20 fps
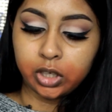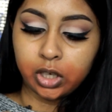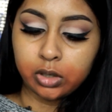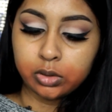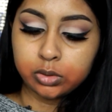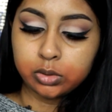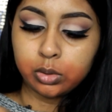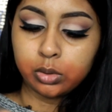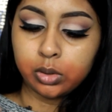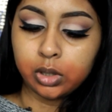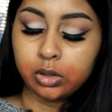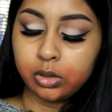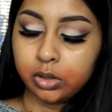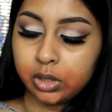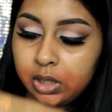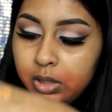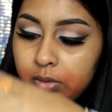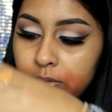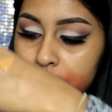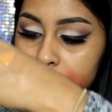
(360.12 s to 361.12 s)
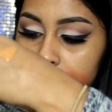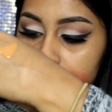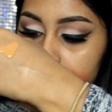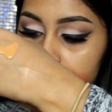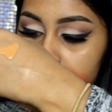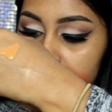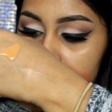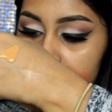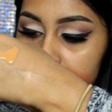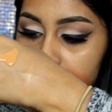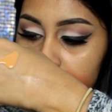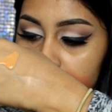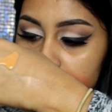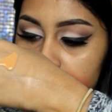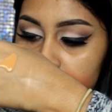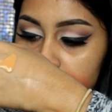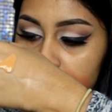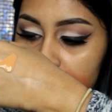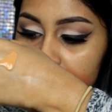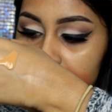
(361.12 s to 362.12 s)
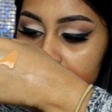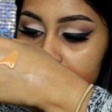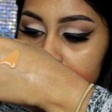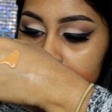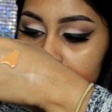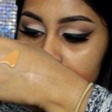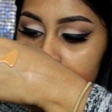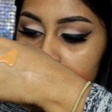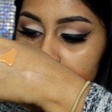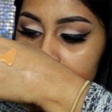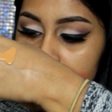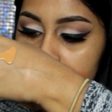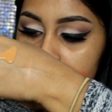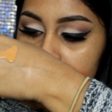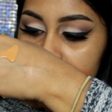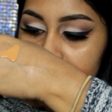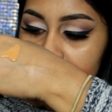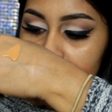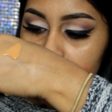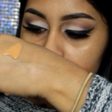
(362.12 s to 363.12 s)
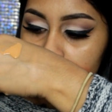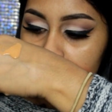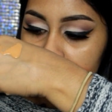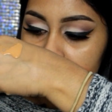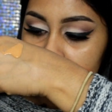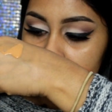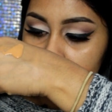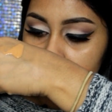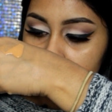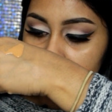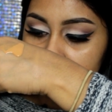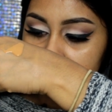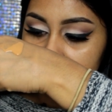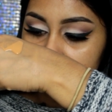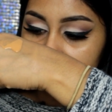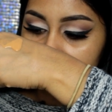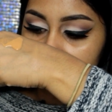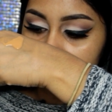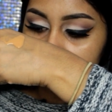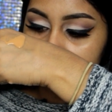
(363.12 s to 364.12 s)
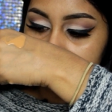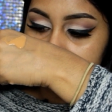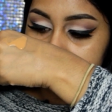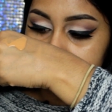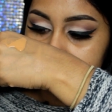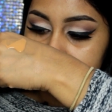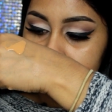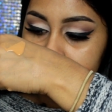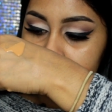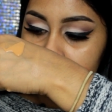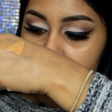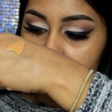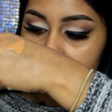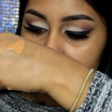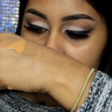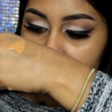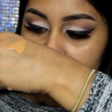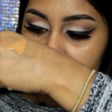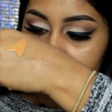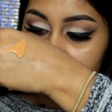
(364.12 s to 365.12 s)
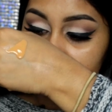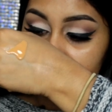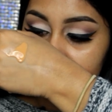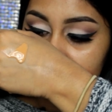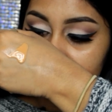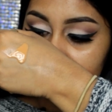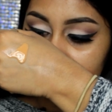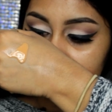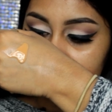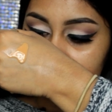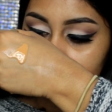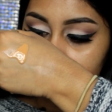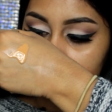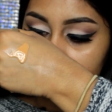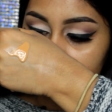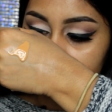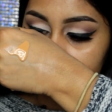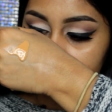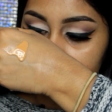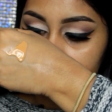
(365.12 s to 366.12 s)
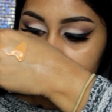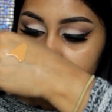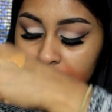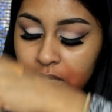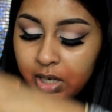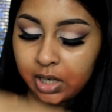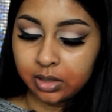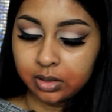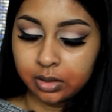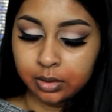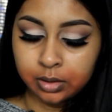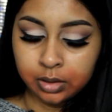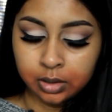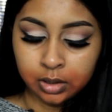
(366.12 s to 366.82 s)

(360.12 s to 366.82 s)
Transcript: girls who are looking for their right shade. So that's how it blends on my skin. So as you can see, it's a perfect shade.